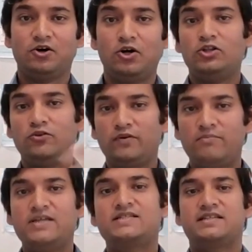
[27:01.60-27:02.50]
although we
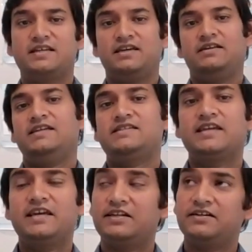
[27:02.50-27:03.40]
miss this
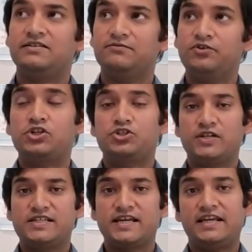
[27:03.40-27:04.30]
in a
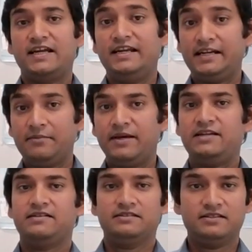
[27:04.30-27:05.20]
virtual setting a little
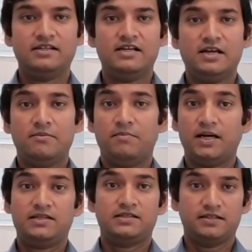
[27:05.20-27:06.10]
bit,
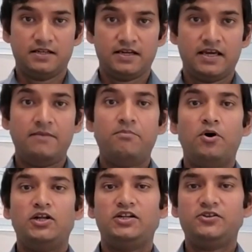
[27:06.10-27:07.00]
but
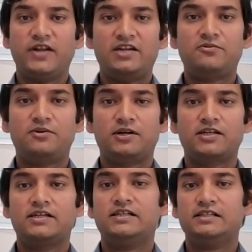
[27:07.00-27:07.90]
important to
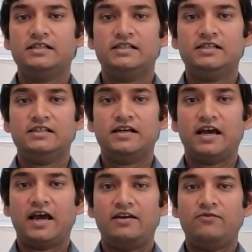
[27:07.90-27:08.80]
network,
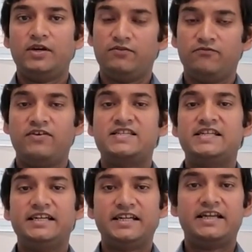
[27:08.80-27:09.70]
and we
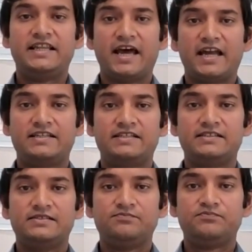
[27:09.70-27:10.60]
facilitate that
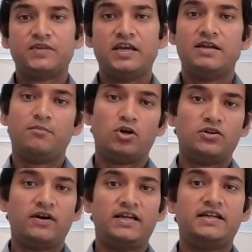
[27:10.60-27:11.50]
in a
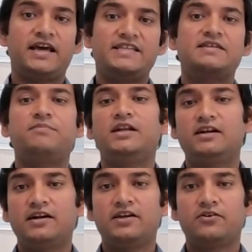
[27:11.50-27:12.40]
moderated SAP
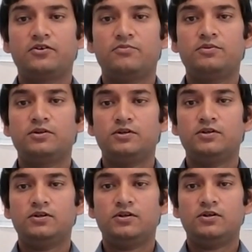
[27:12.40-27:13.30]
learning group
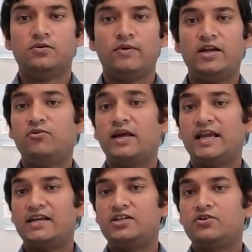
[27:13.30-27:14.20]
where you
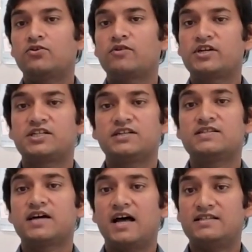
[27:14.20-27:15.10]
can get your
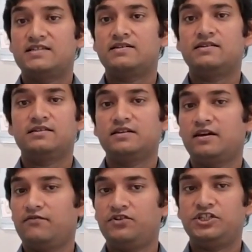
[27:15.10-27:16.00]
questions answered
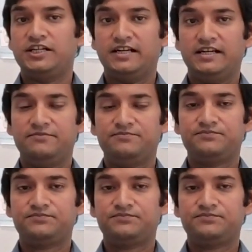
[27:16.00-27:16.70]
efficiently.